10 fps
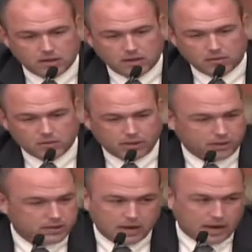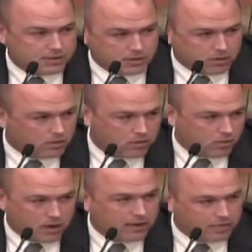whether teenager or
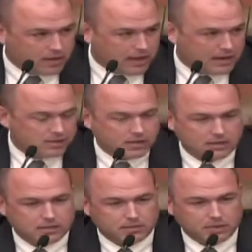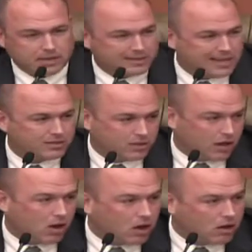whatever the age is, because that's the
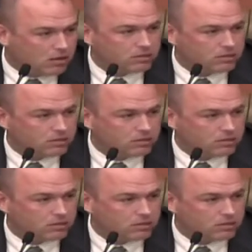law.